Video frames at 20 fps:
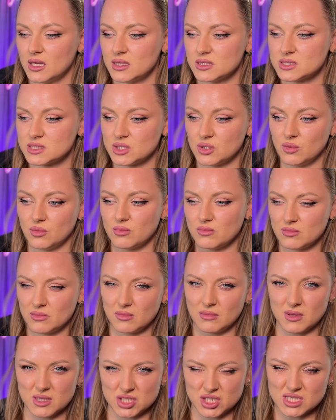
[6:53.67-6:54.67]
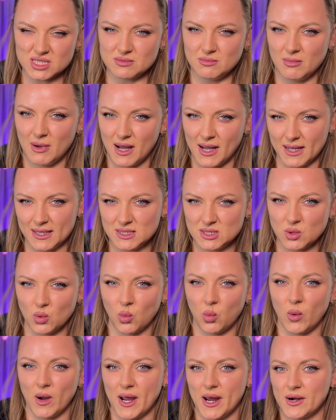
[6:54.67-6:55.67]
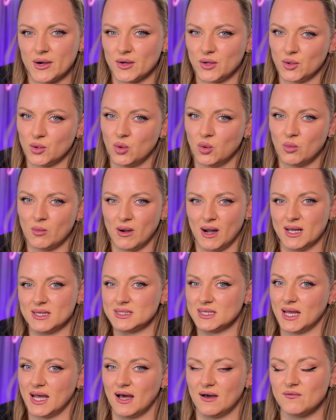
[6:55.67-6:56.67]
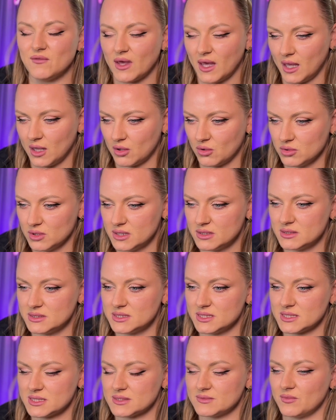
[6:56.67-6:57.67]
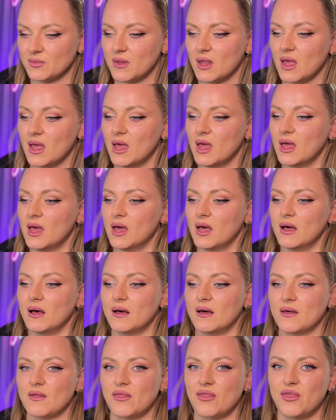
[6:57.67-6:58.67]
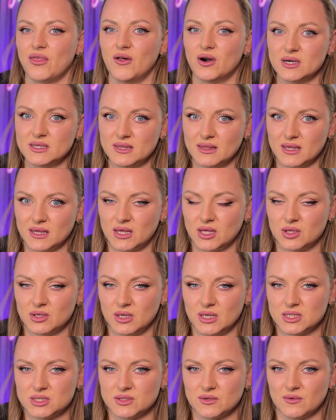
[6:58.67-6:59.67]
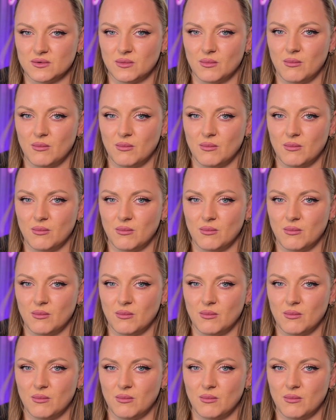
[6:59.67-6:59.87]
So just mind where you might have angularities. Third thing you need to